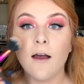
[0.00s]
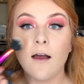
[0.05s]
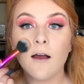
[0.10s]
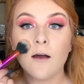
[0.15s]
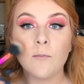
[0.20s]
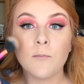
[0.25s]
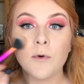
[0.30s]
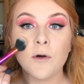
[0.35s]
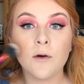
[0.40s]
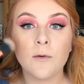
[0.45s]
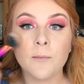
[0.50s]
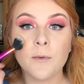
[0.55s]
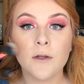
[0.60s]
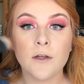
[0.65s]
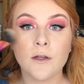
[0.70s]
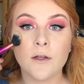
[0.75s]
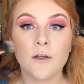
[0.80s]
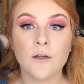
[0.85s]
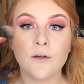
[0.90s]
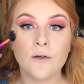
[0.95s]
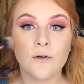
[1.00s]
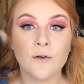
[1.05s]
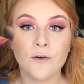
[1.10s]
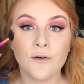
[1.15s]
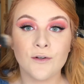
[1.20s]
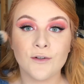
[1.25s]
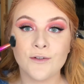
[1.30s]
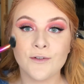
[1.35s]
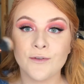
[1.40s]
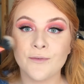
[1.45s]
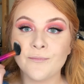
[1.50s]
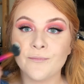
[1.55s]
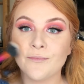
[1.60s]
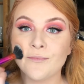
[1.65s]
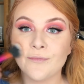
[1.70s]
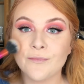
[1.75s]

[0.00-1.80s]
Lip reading: I'm popping it on